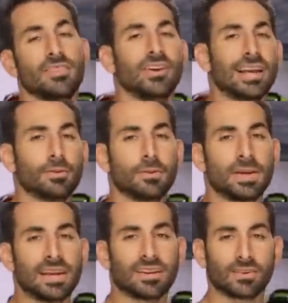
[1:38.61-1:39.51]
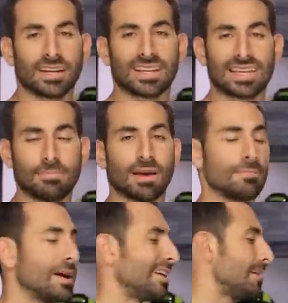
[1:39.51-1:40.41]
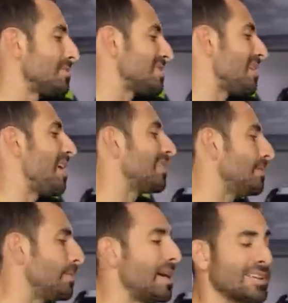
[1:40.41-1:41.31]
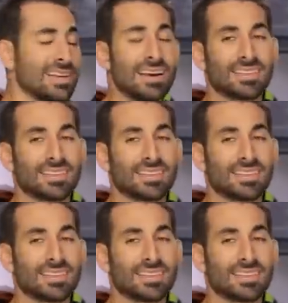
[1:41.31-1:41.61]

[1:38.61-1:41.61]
They're able to be integrated. Keep that in mind. Comes stock in the box.